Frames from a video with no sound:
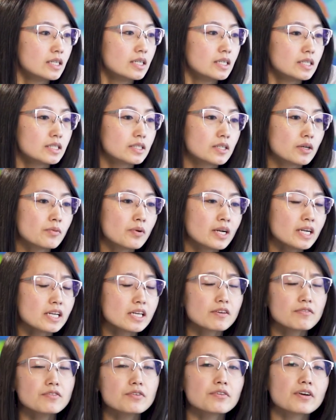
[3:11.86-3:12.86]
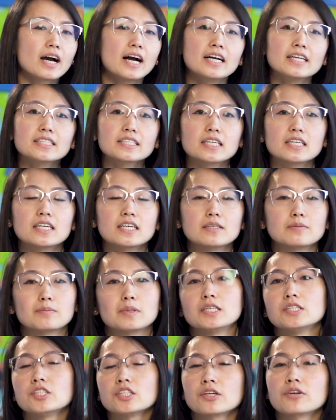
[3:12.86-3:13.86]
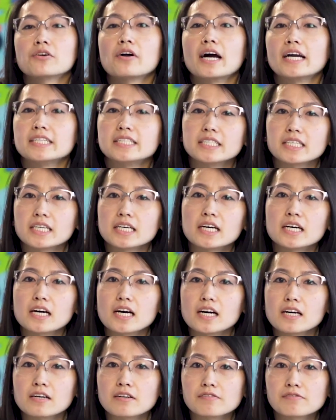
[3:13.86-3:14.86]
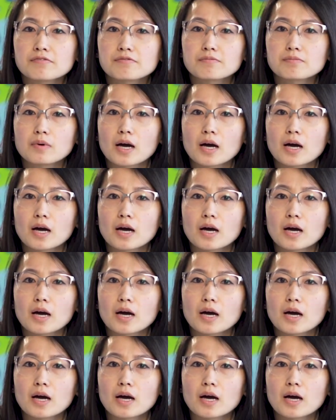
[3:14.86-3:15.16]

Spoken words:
So I want to give you guys a general idea of